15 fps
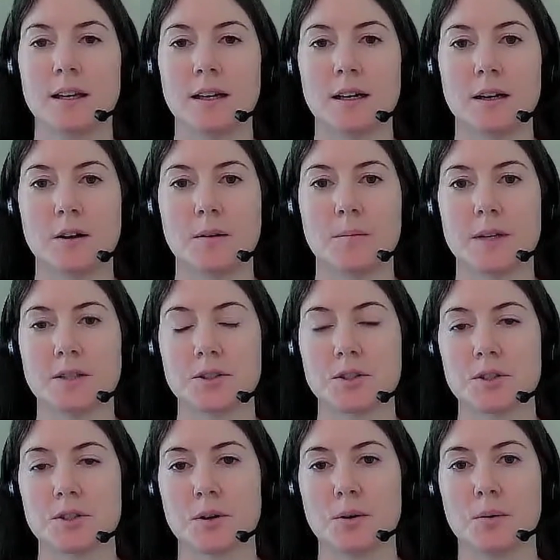And
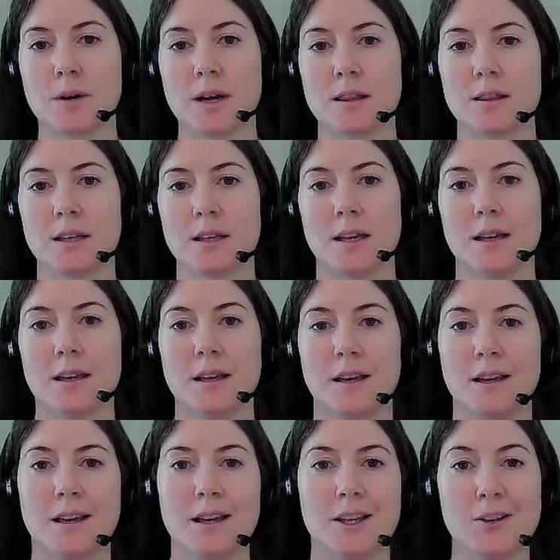so I think,
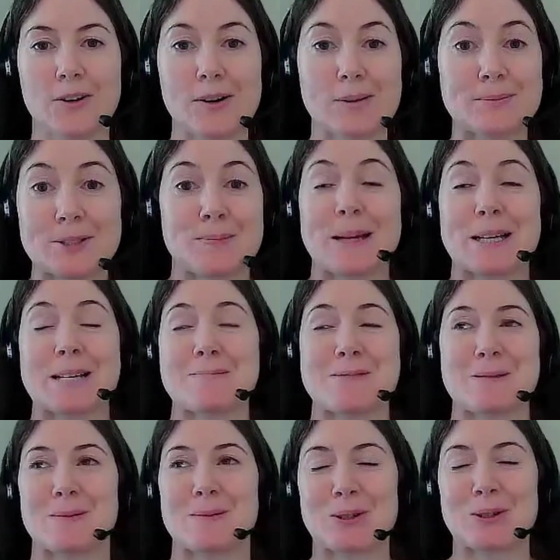I'm just begging
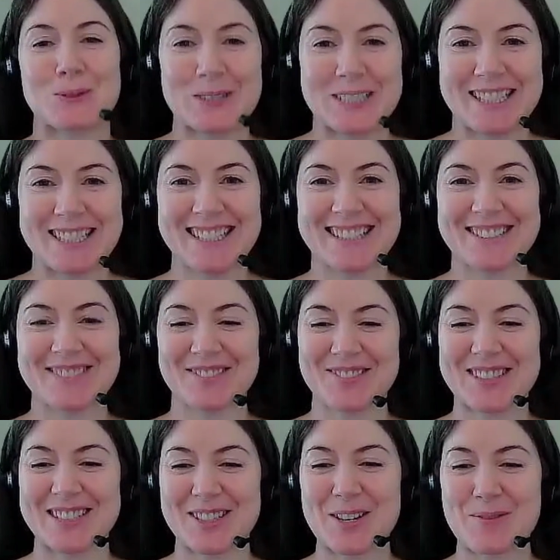people to read
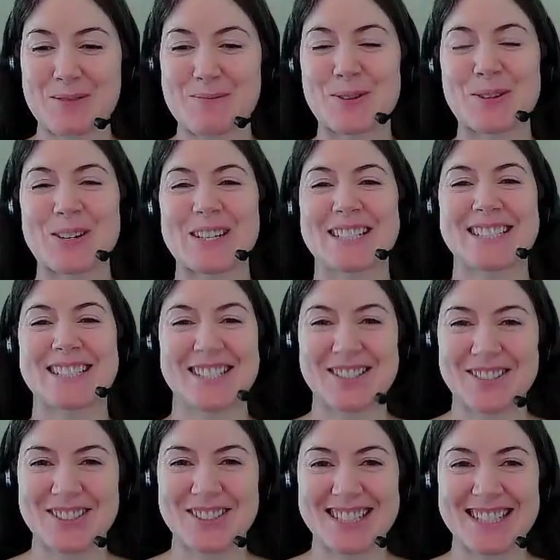our reports, to
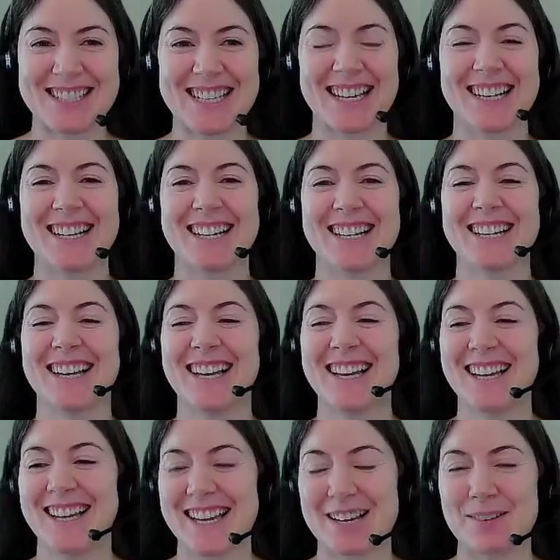use the data.
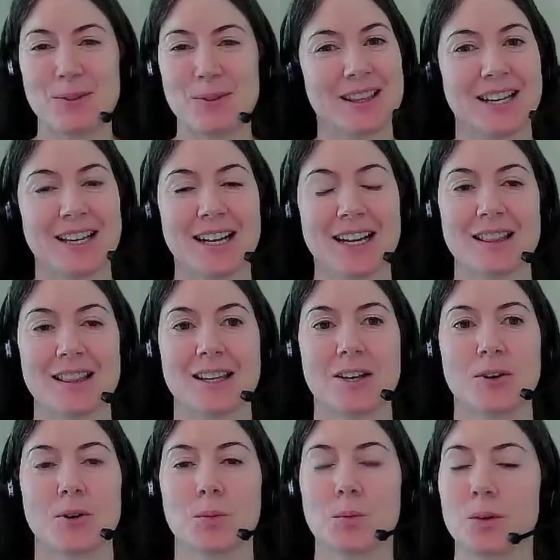And one thing I
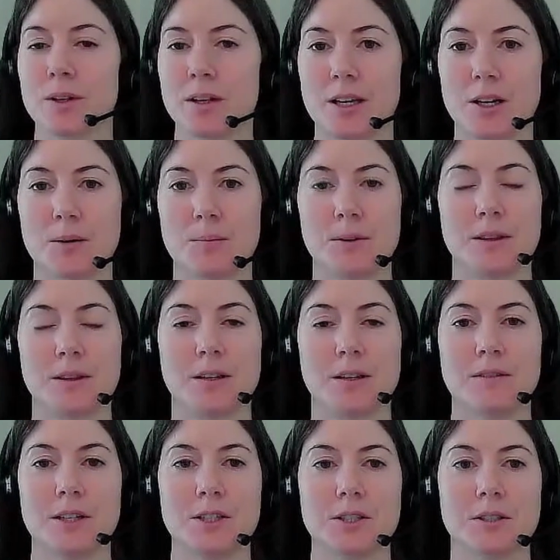think could really help with
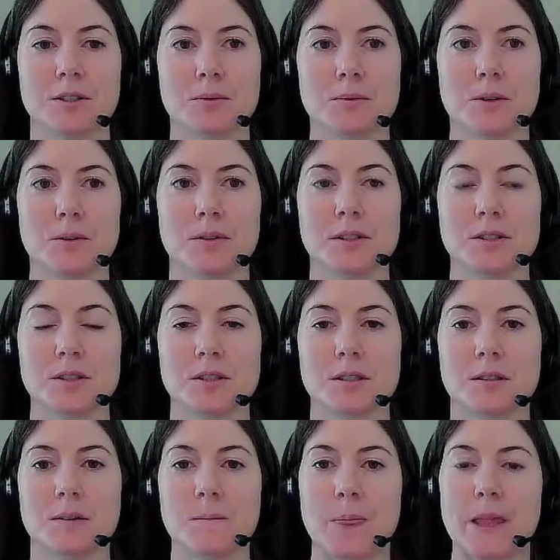innovation and growth is
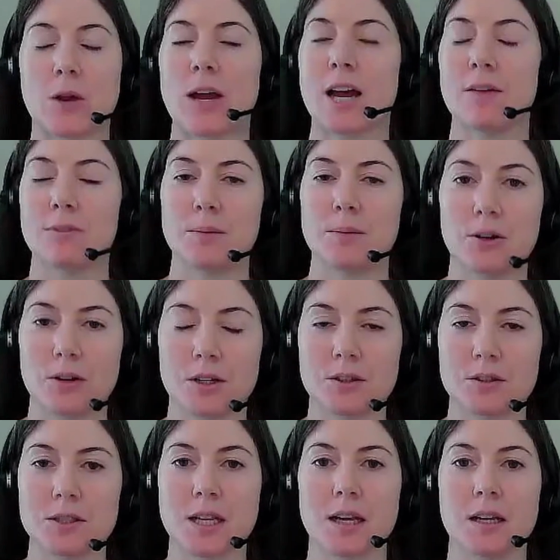to, have a better
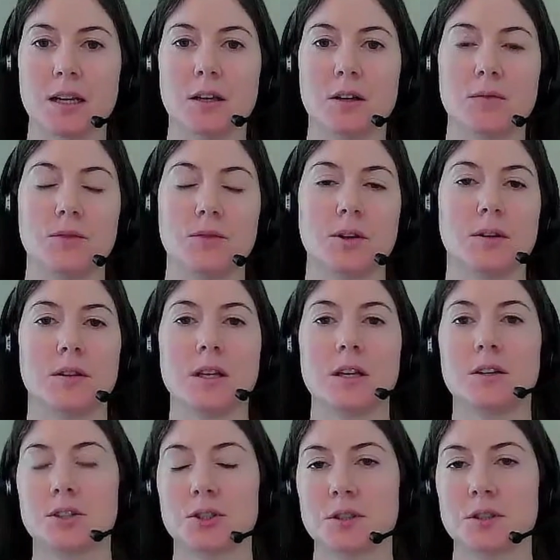understanding of the
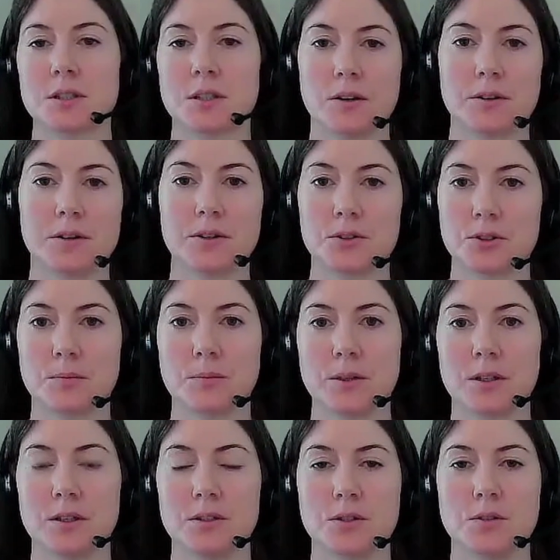industries that are
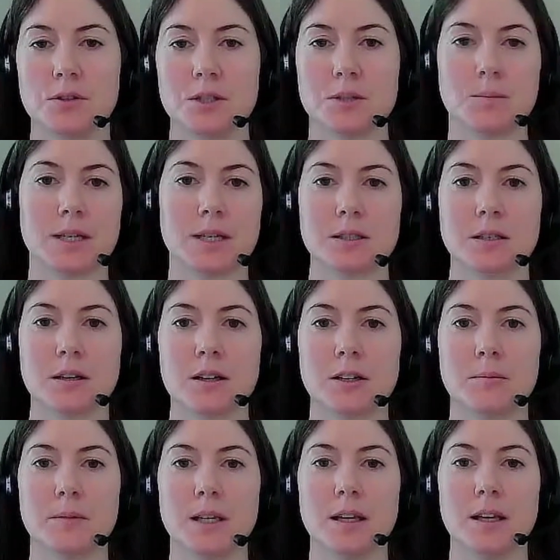contributing to the space
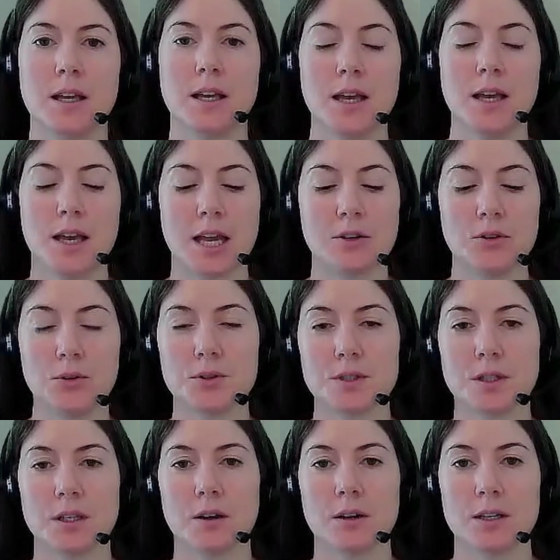economy and
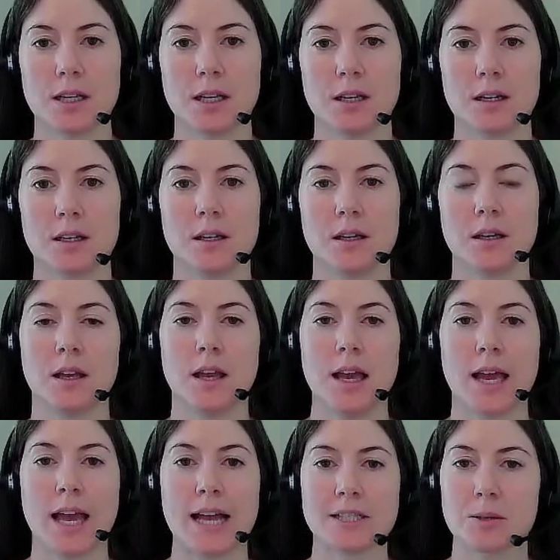using our data
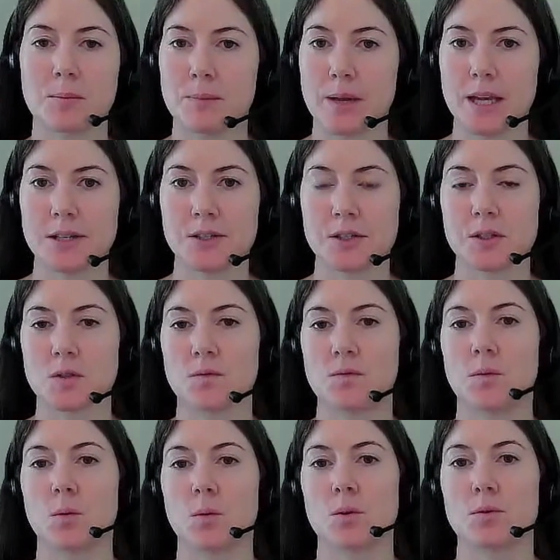as a basis
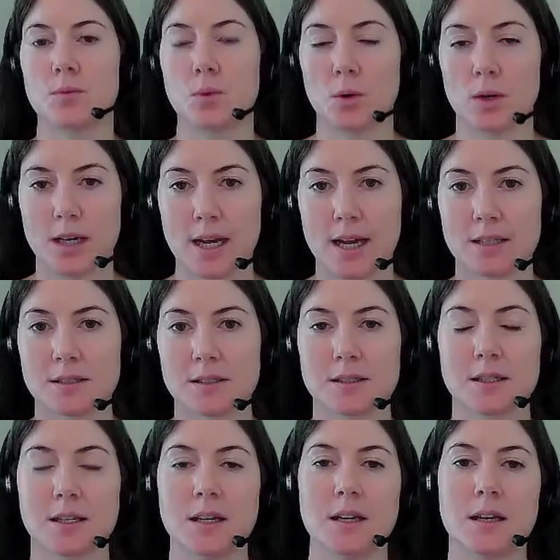for forecasts.